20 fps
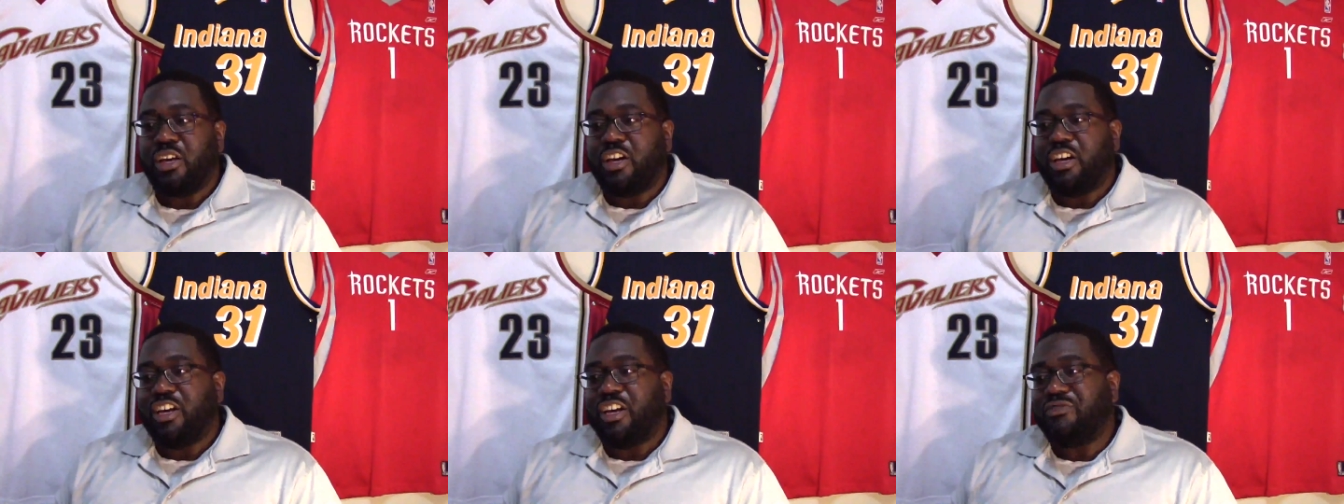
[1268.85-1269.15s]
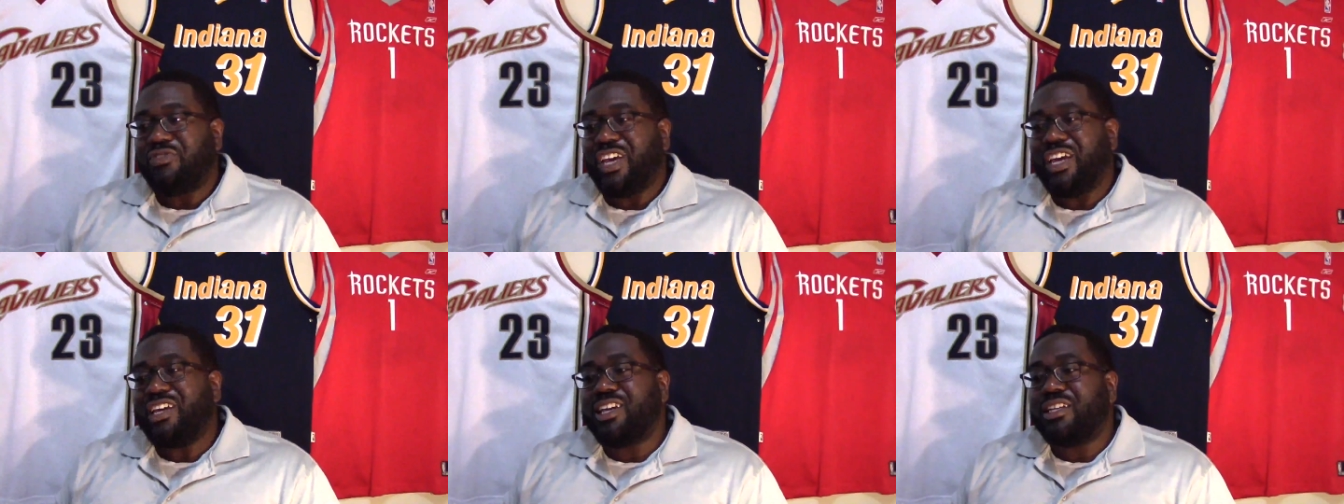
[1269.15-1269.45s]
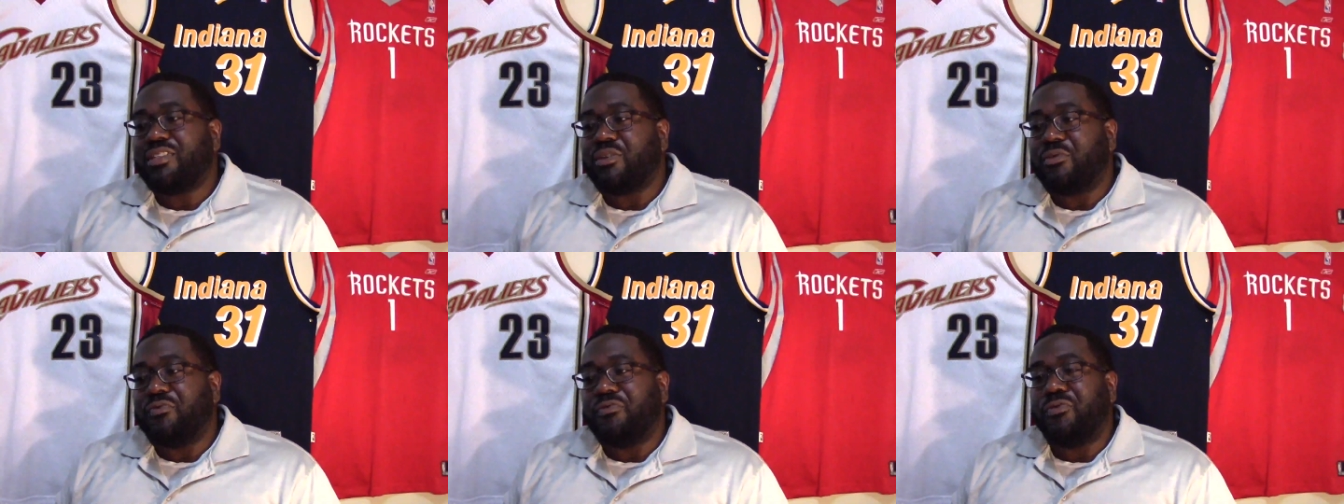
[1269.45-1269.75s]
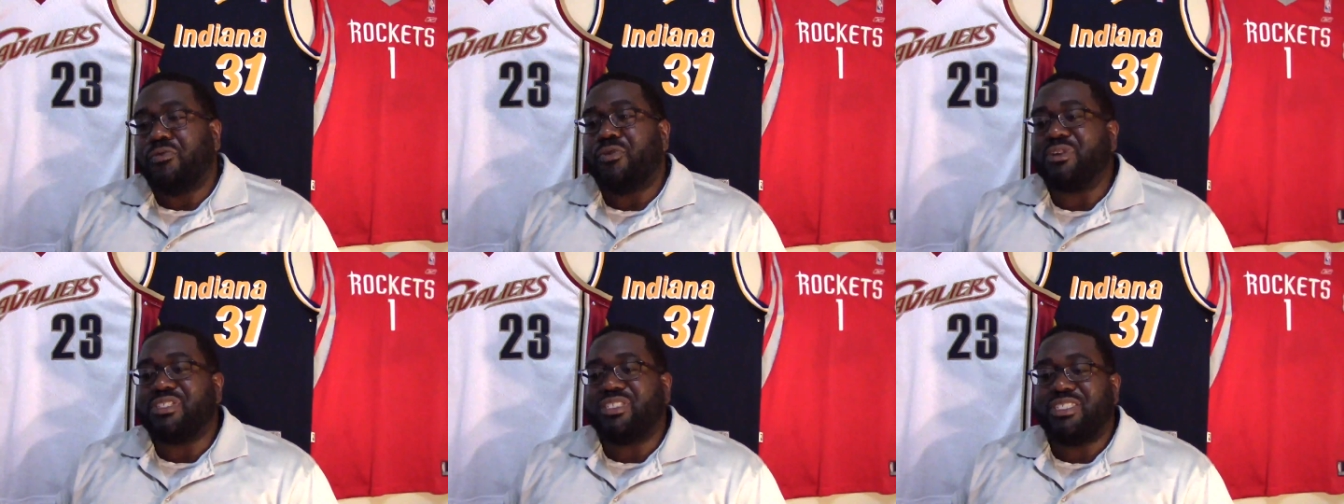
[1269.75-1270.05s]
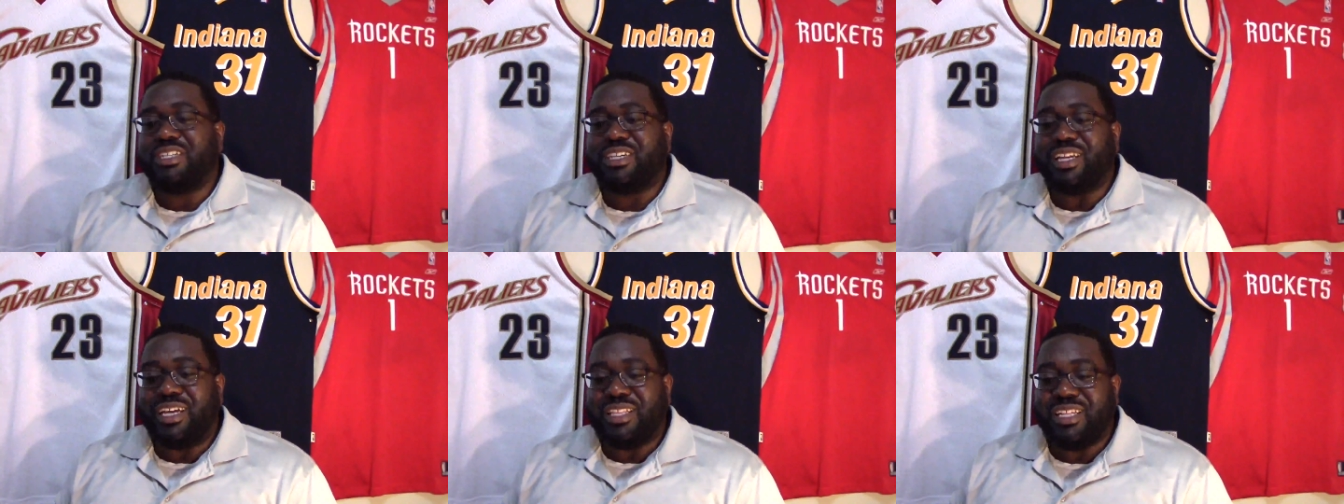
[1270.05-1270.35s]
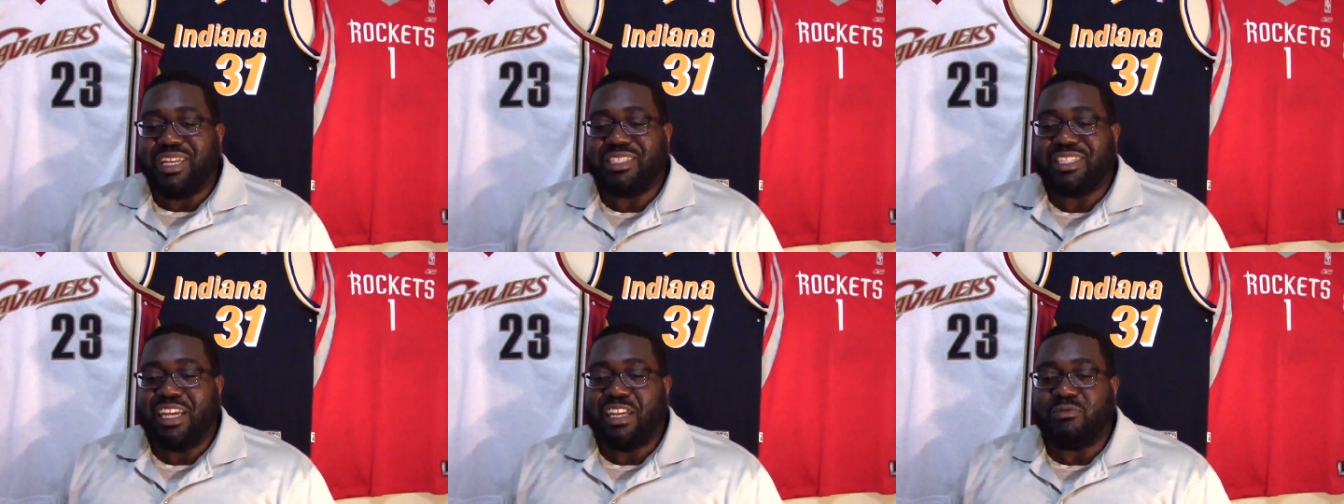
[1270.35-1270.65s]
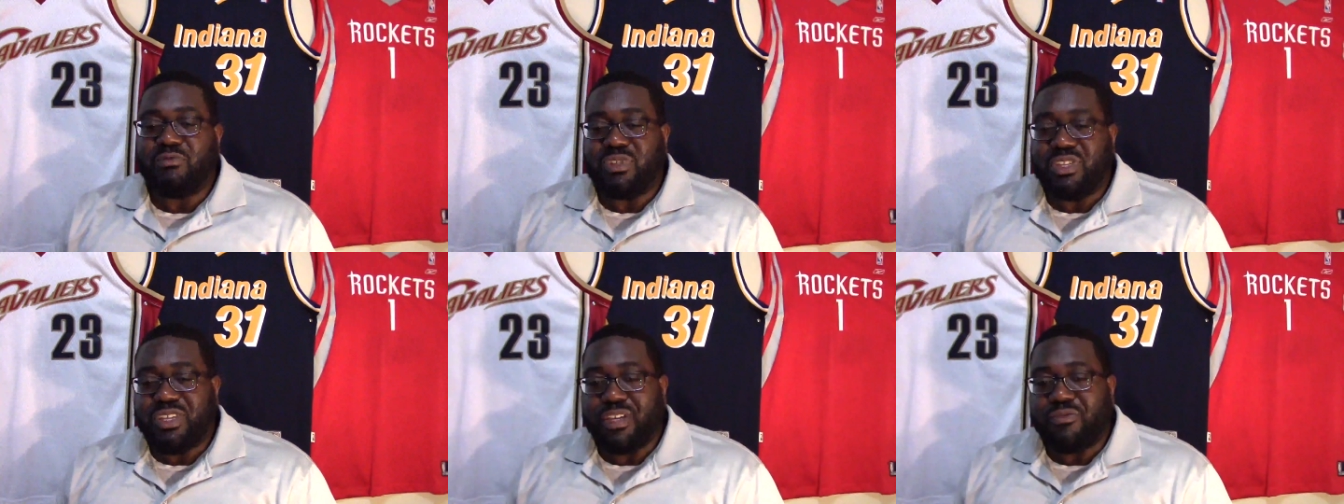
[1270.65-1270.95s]
If they get the 4th seed, I think they
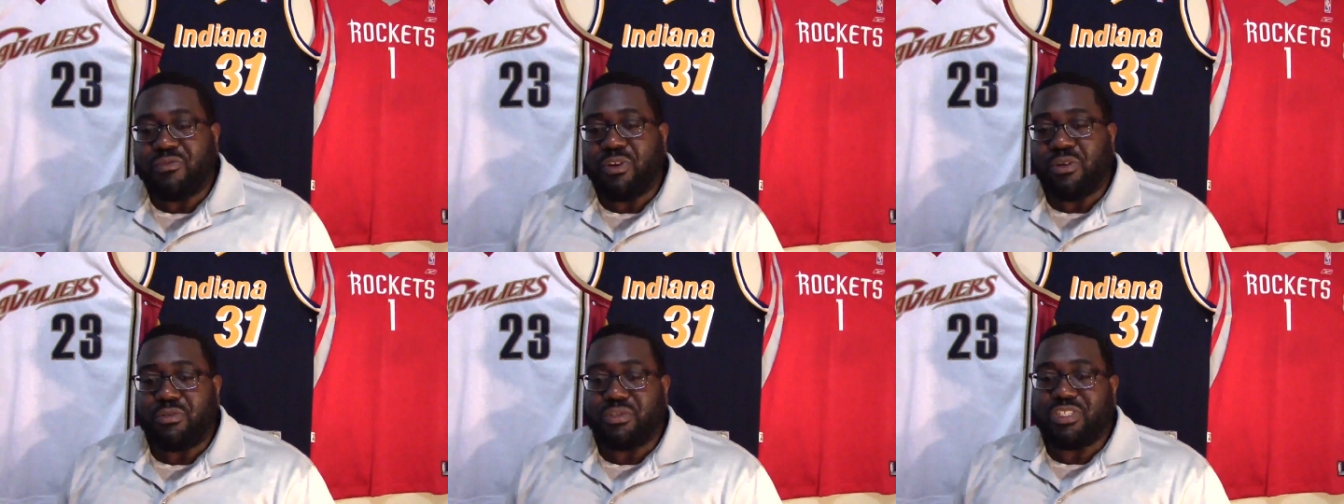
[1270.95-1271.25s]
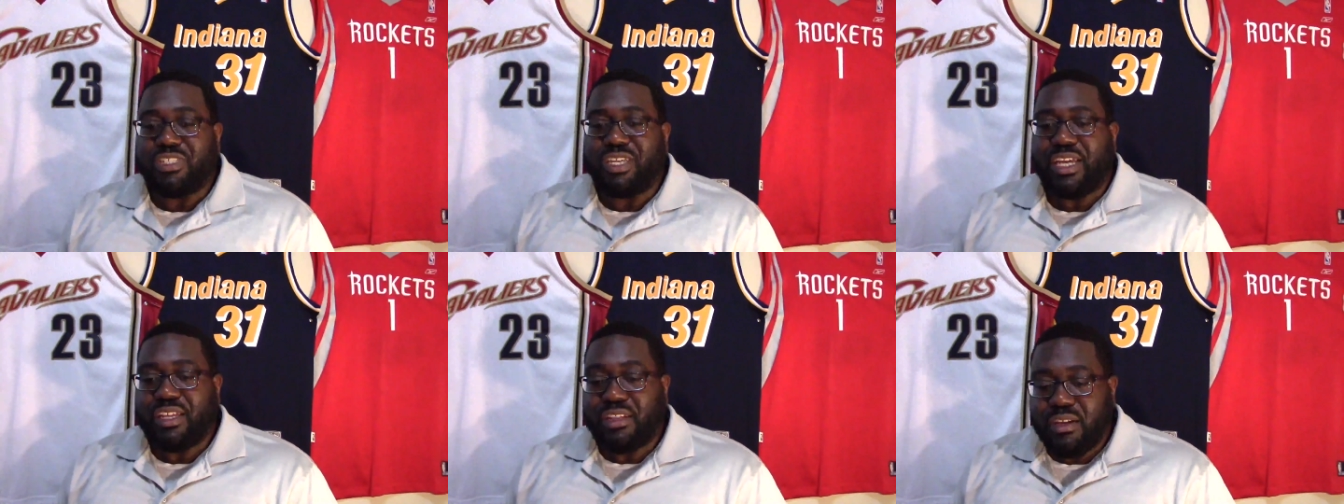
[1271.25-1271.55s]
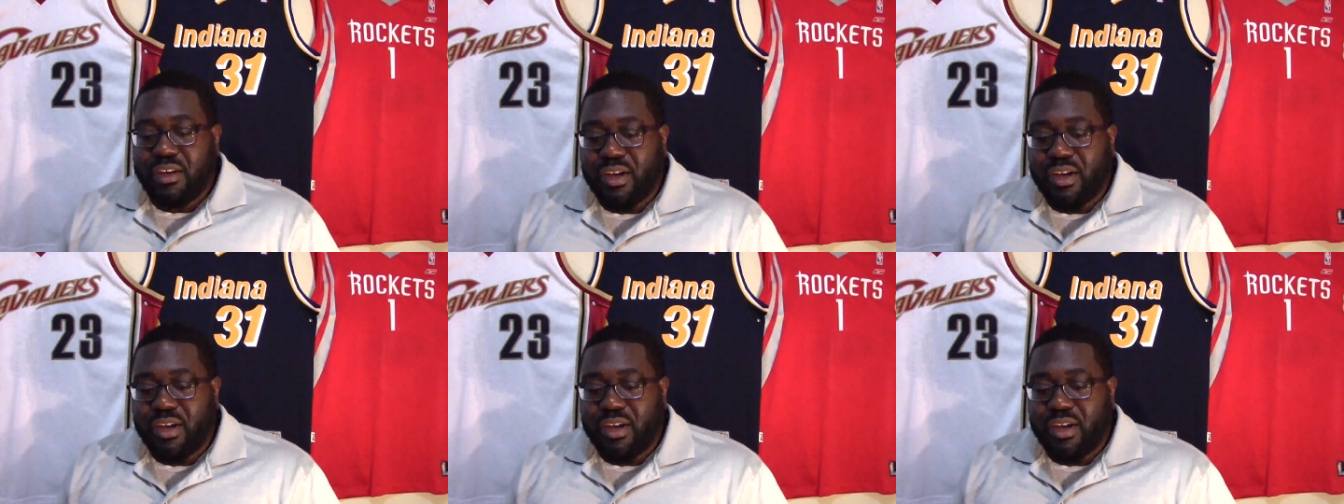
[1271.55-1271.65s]
would give Golden State